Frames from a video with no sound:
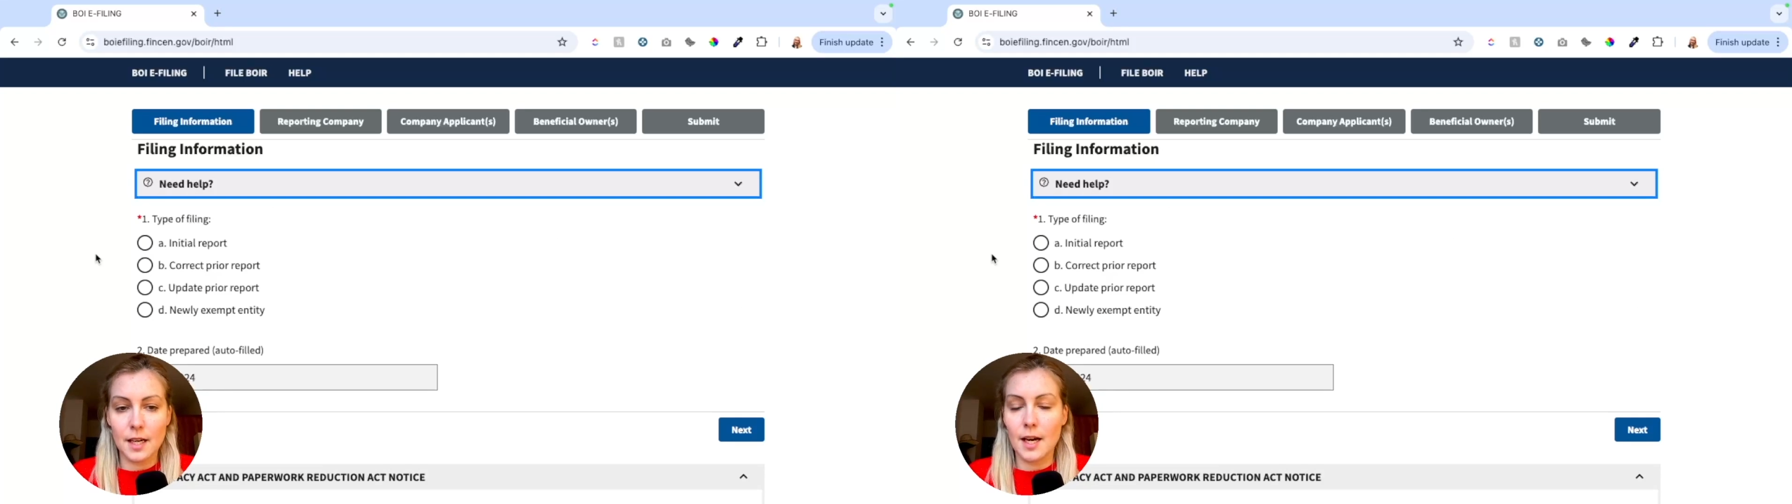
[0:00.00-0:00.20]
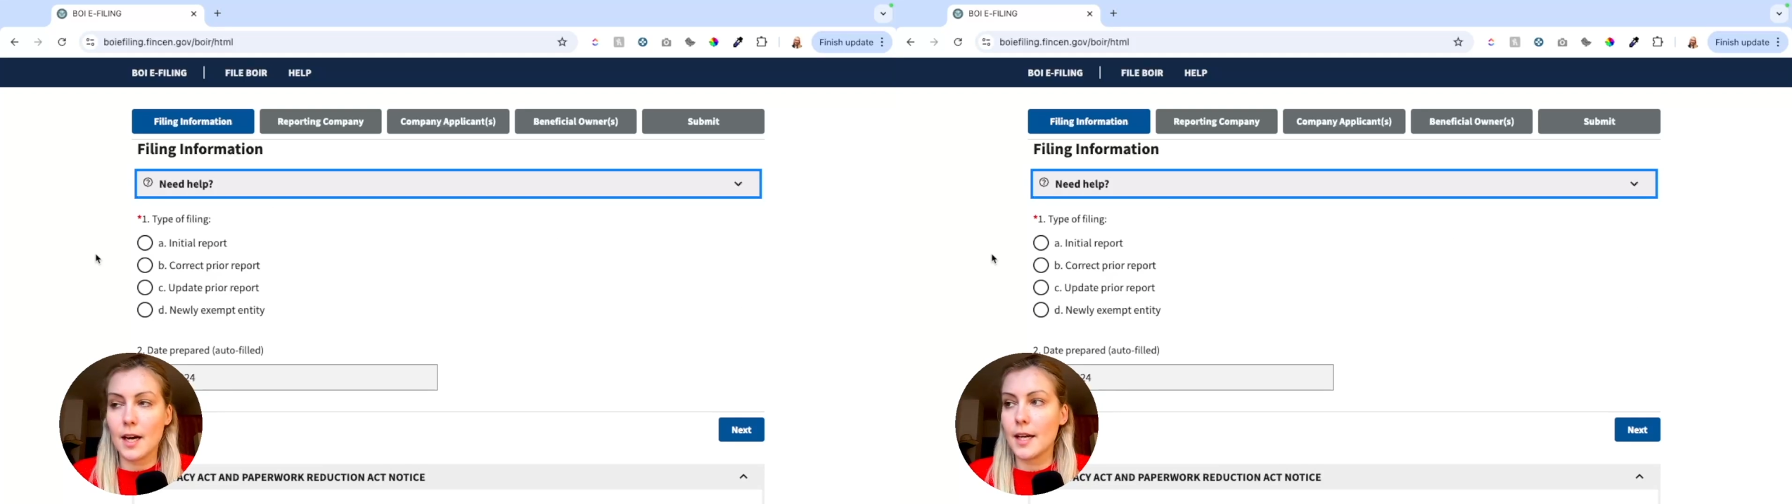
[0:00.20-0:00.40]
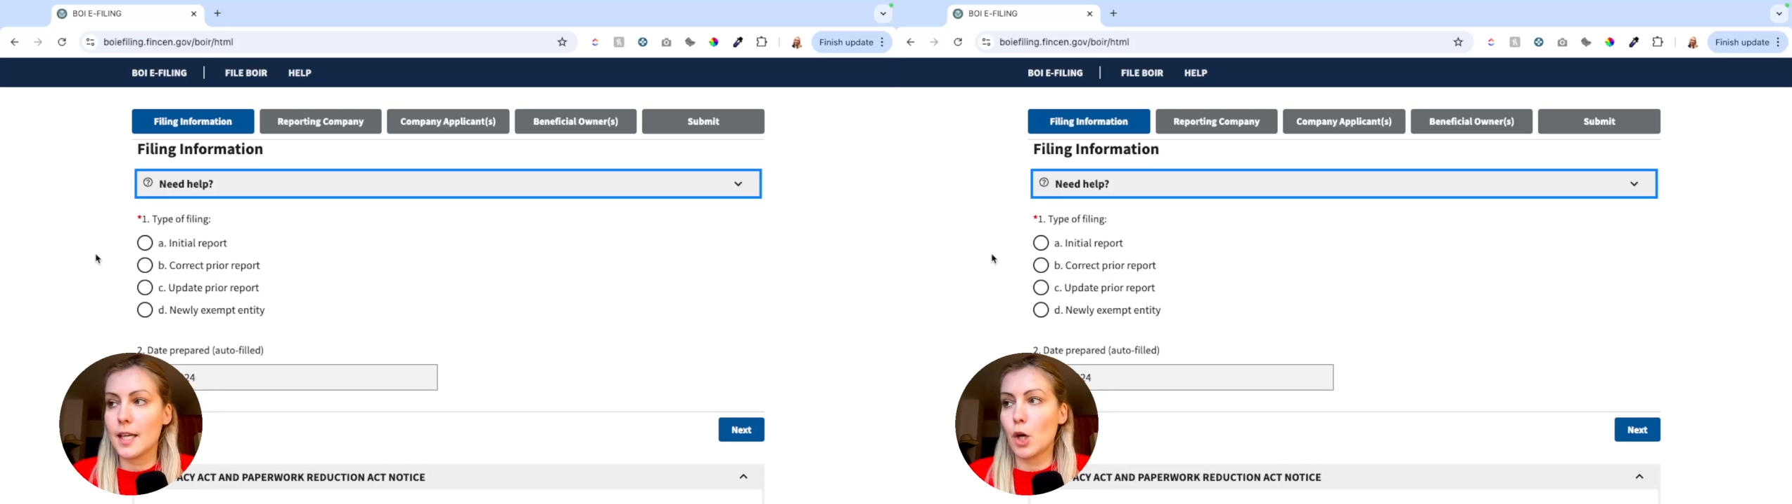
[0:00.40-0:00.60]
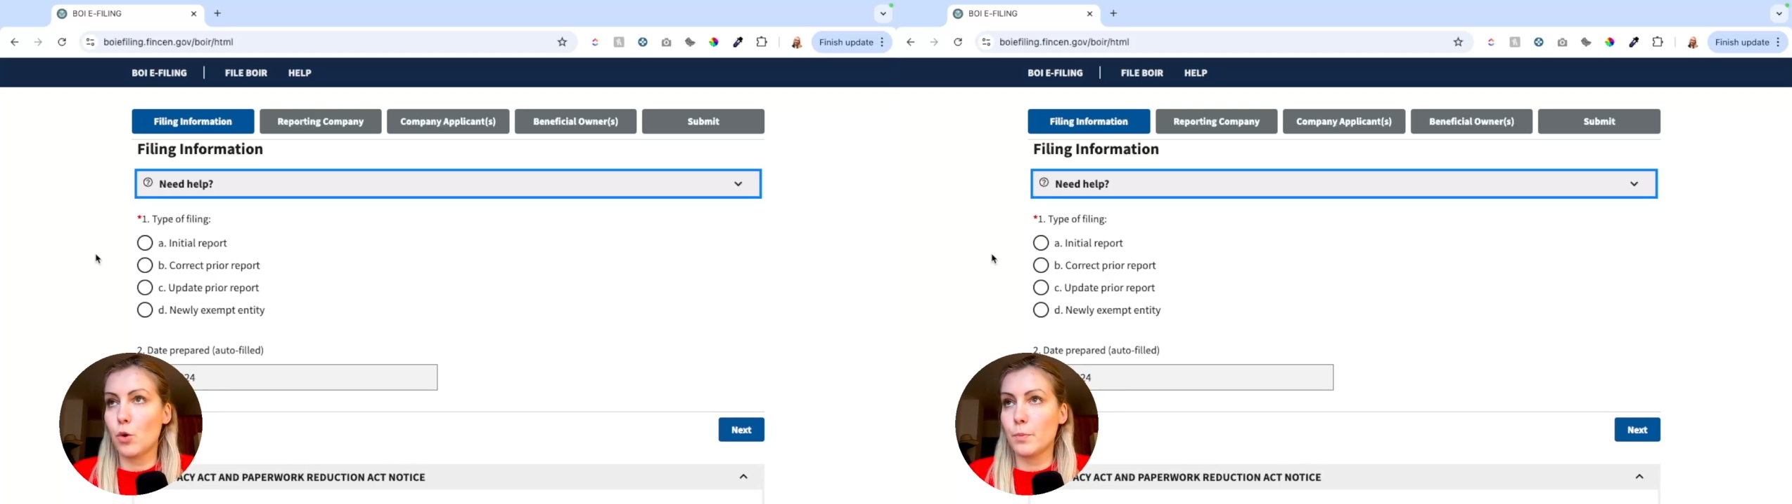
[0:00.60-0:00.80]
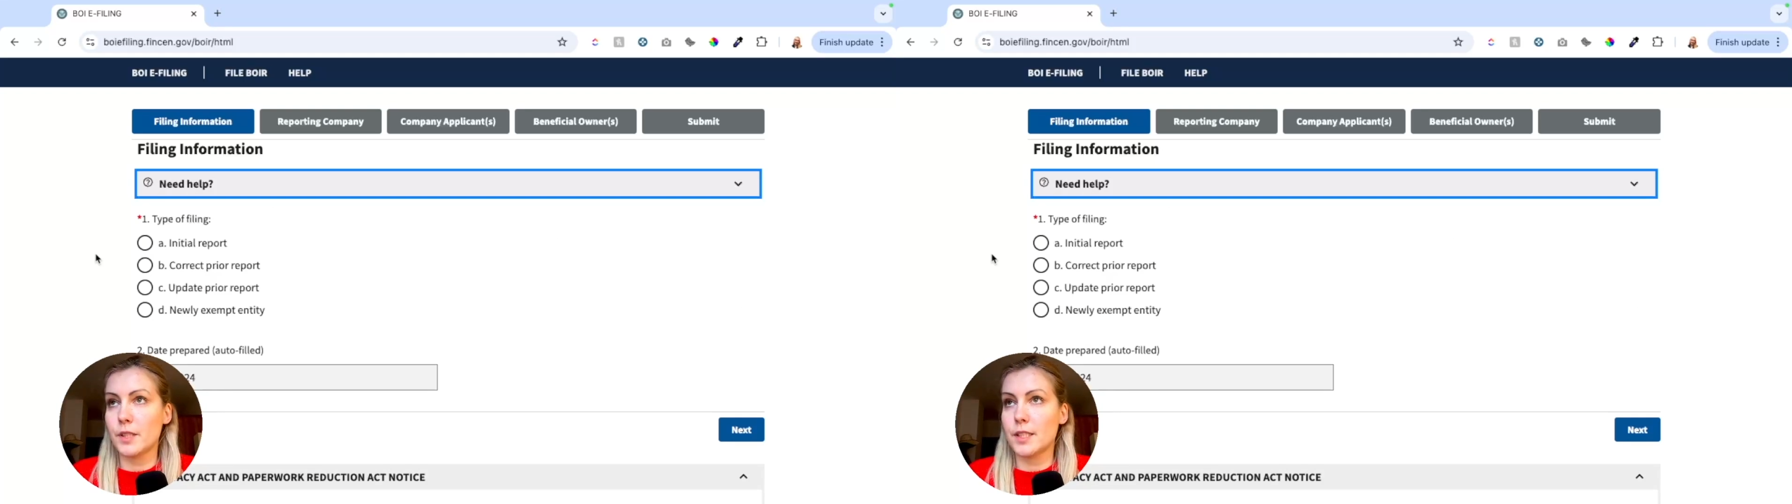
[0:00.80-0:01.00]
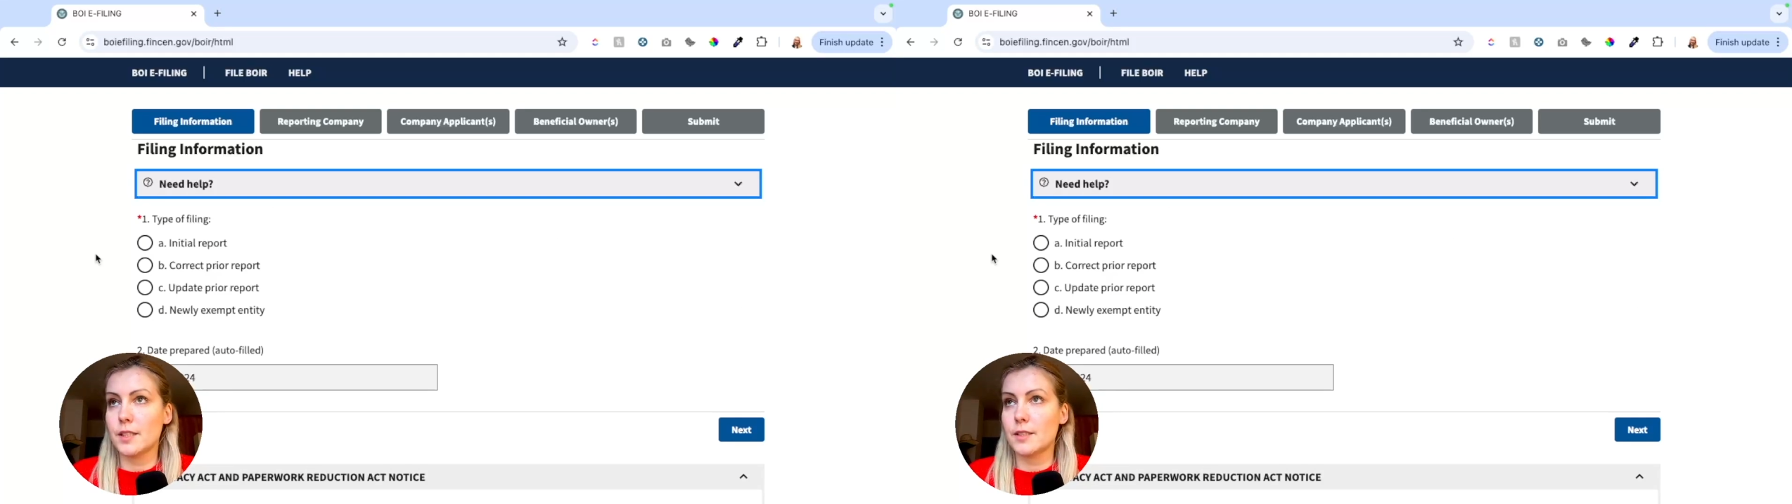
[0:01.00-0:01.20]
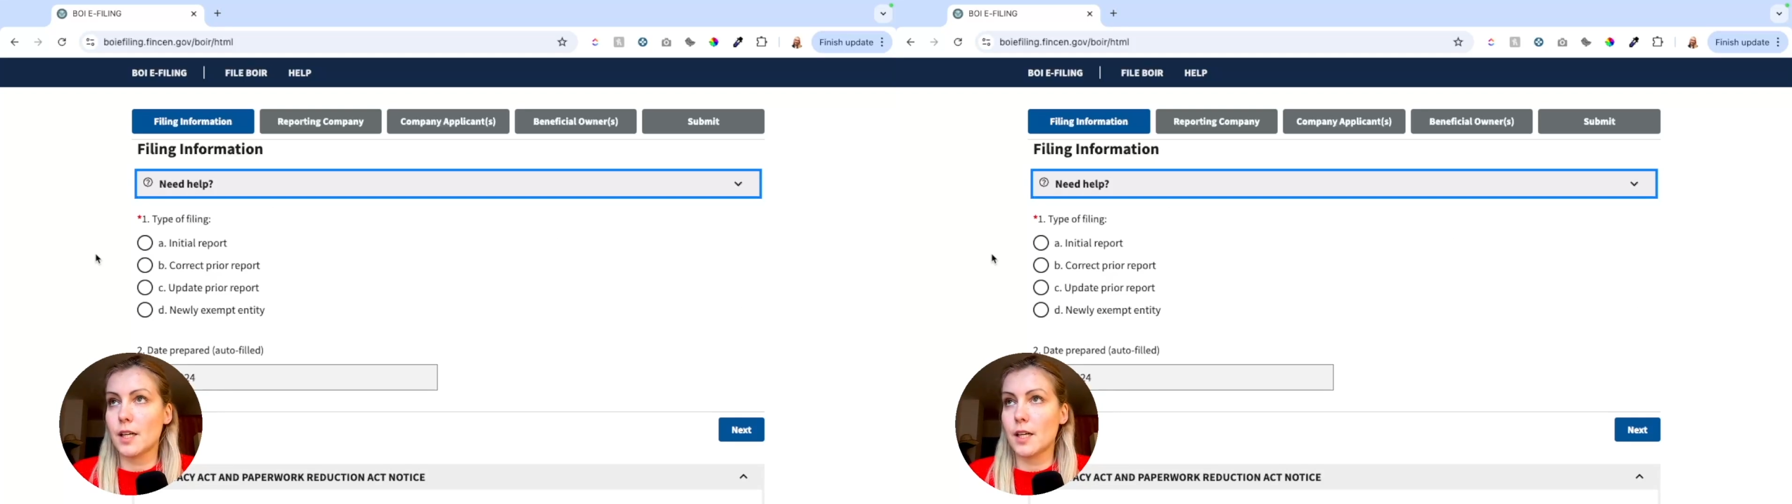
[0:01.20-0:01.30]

I opened it